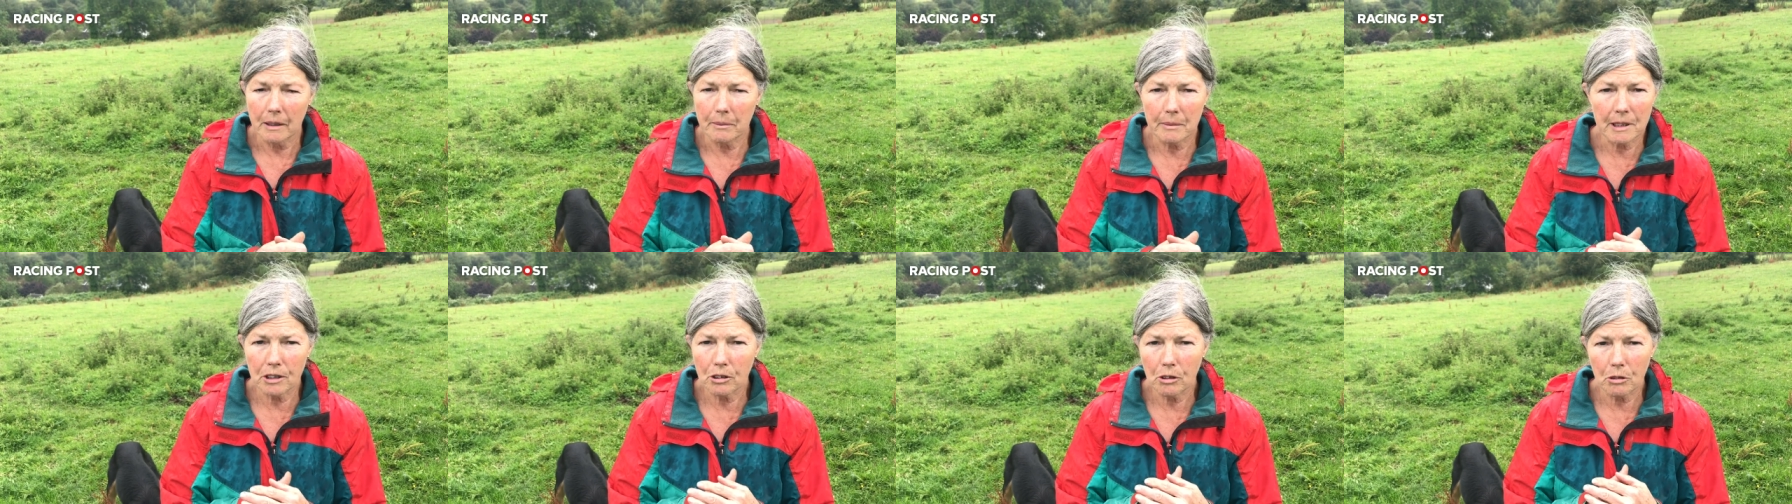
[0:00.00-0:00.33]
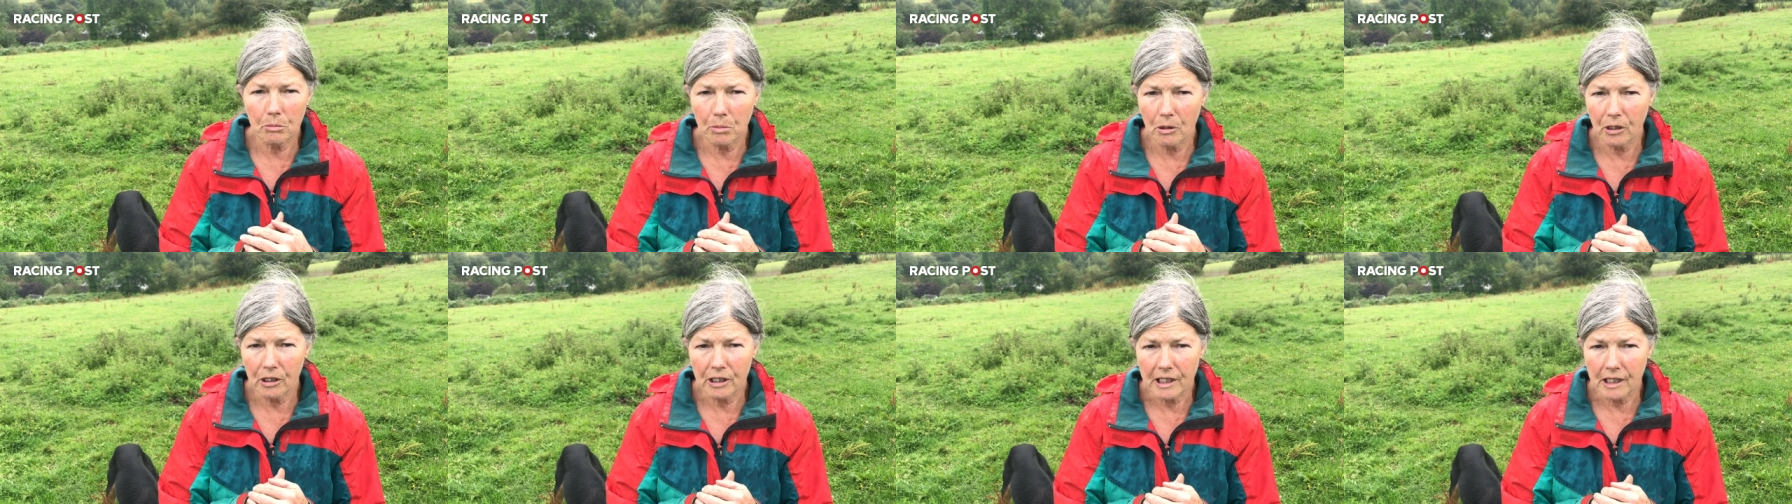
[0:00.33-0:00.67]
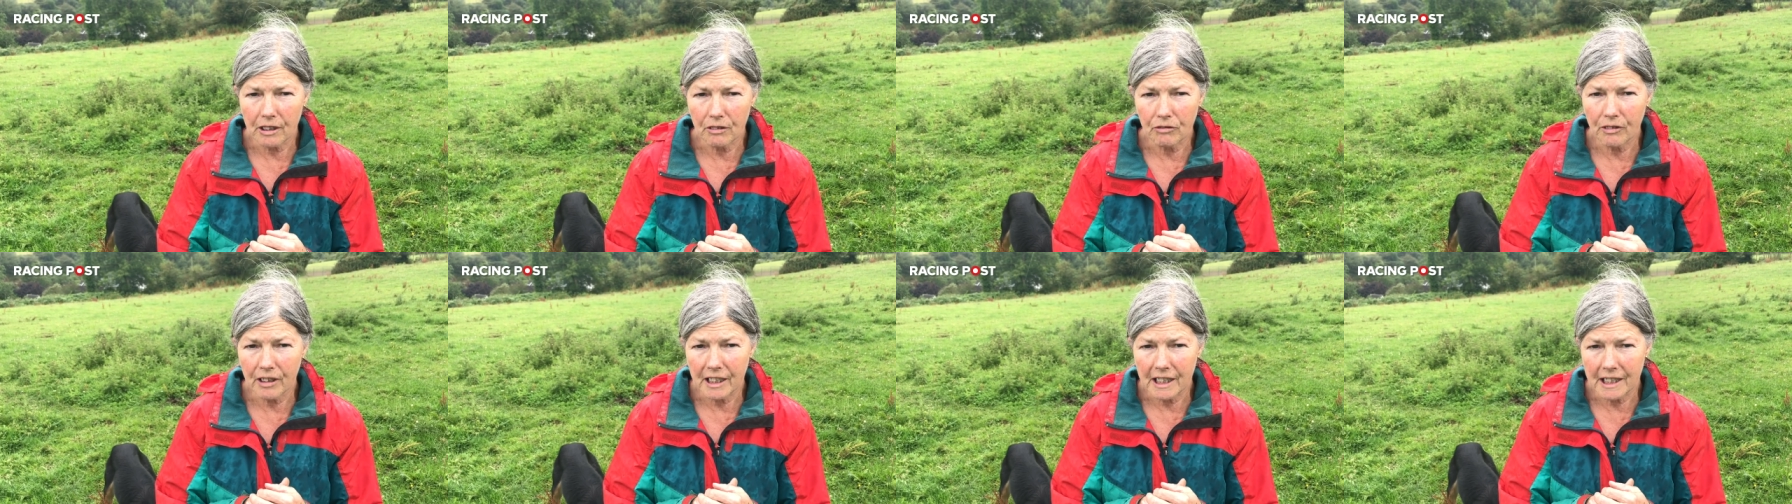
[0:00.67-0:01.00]
There was no
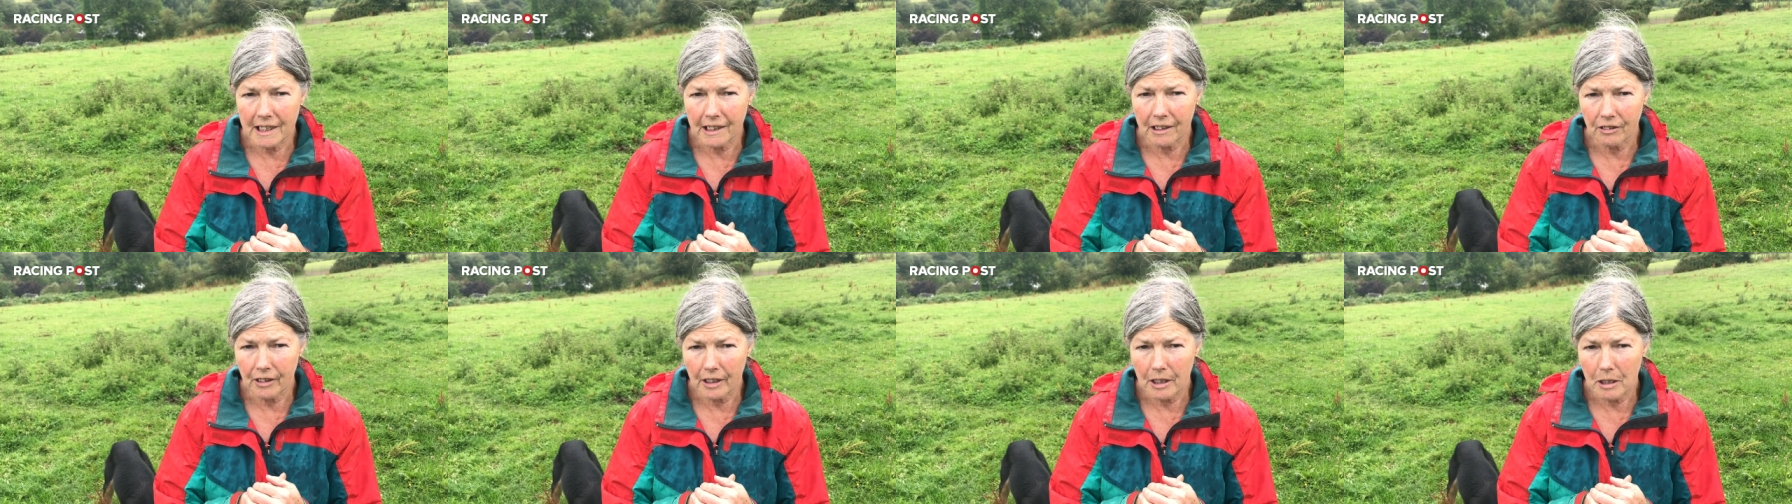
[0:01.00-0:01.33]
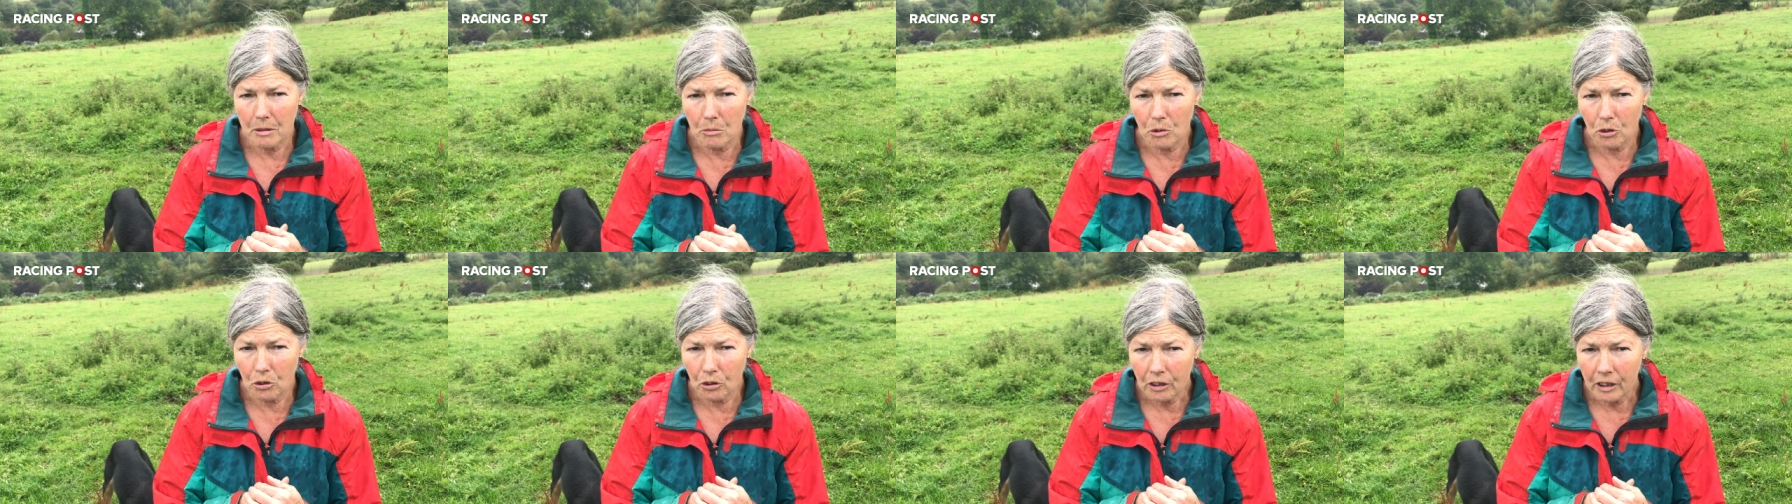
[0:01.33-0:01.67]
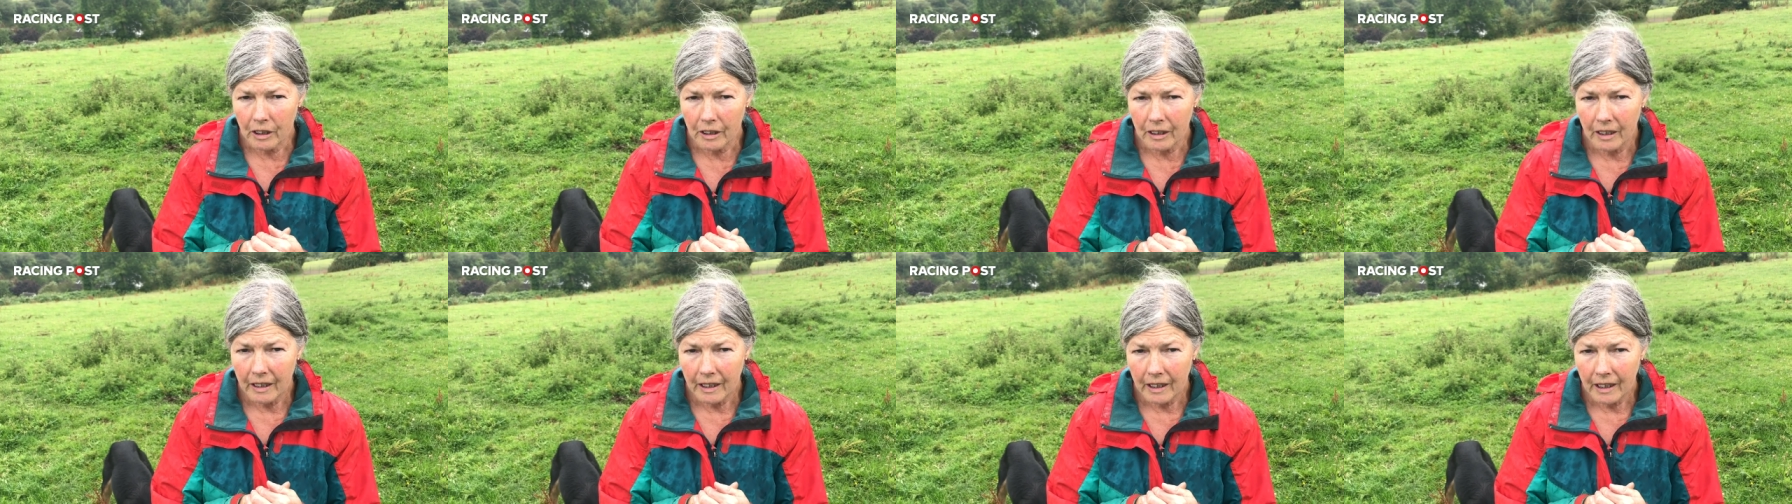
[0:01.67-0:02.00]
point in racing her anymore.